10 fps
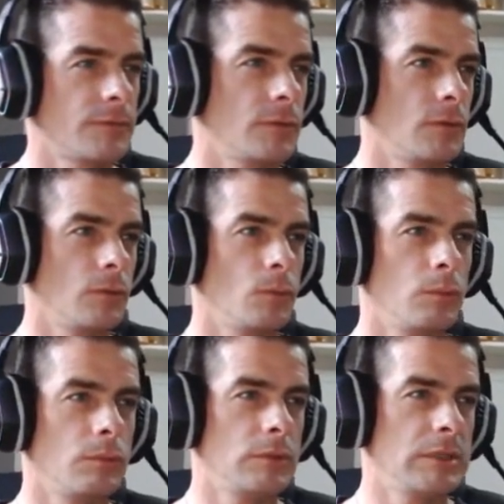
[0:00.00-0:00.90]
so
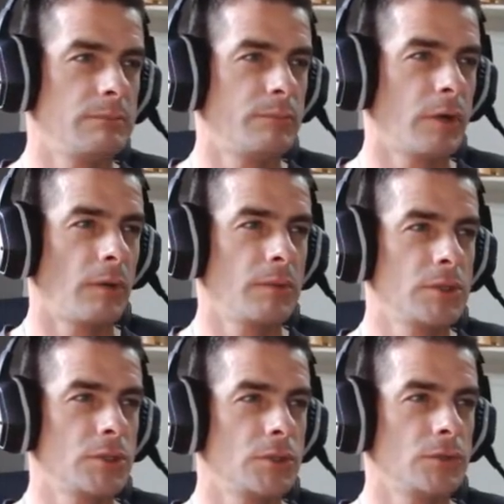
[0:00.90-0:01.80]
we probably
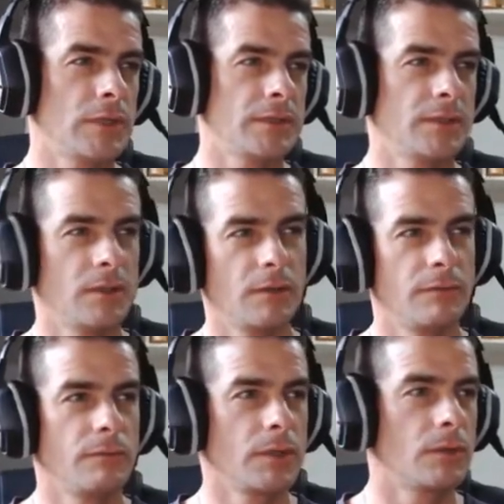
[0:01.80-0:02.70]
should do that in
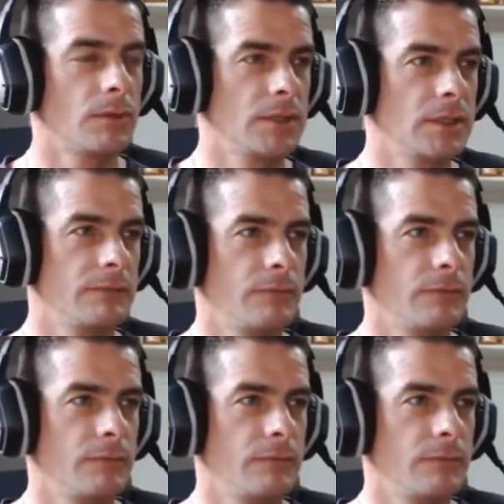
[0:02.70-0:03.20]
another recording.